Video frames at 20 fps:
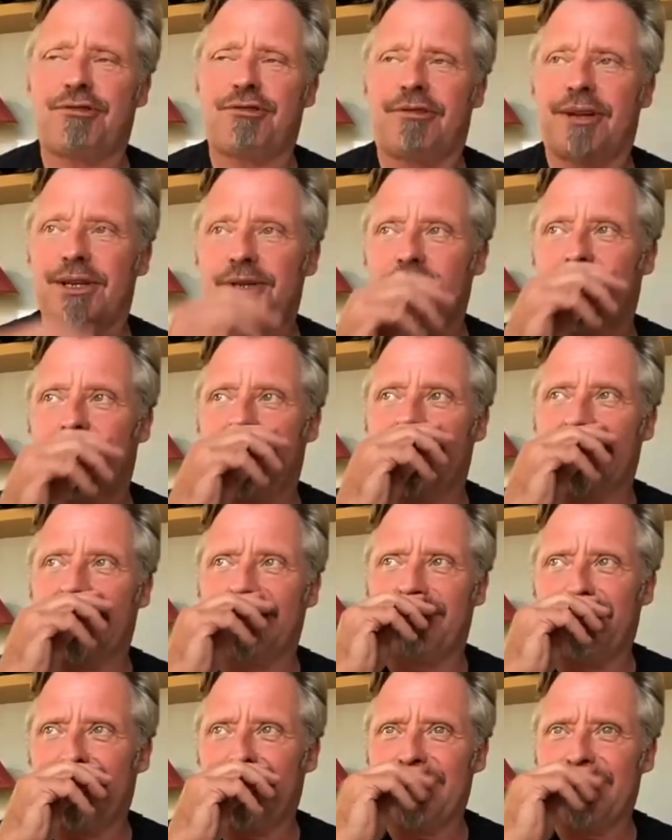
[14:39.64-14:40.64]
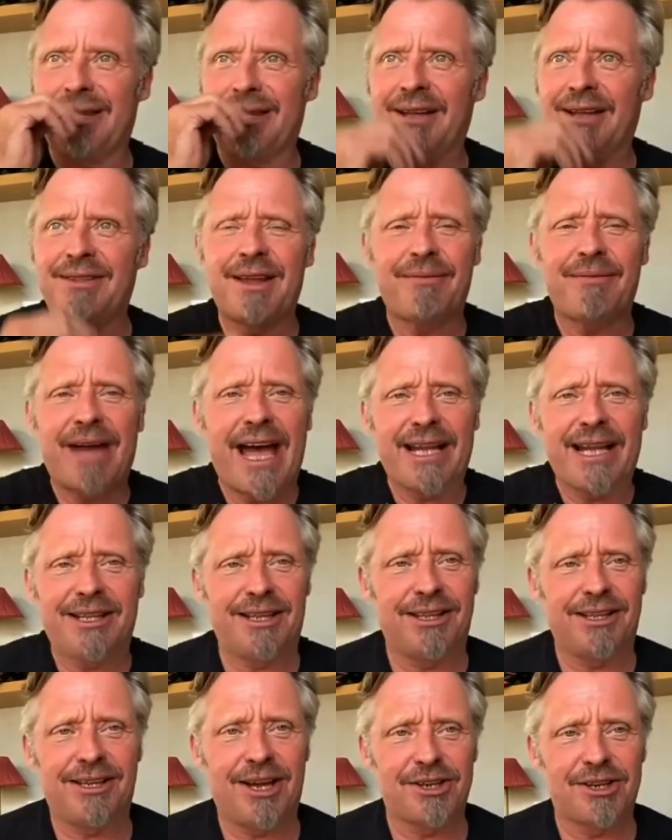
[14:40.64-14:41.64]
as well. I'd never had
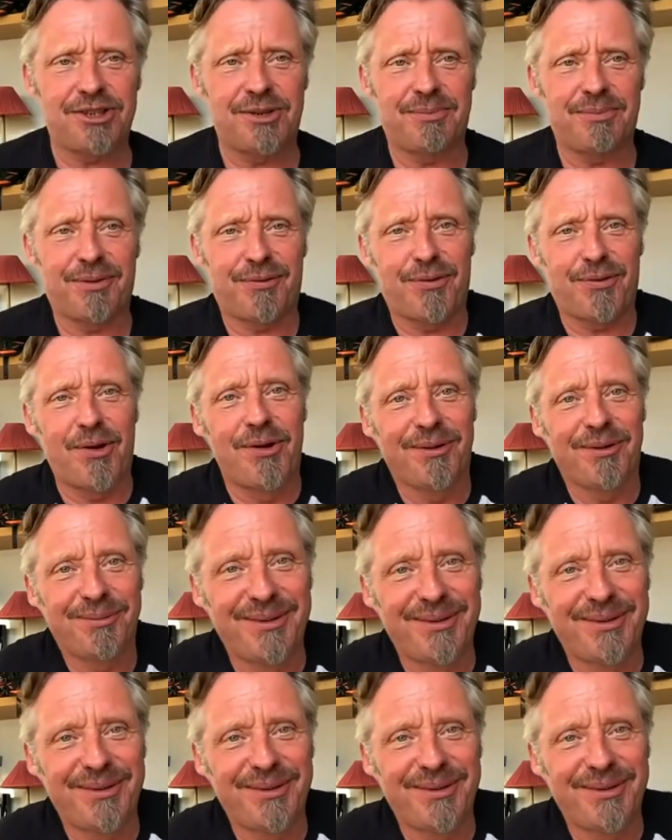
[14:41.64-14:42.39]
concussion before.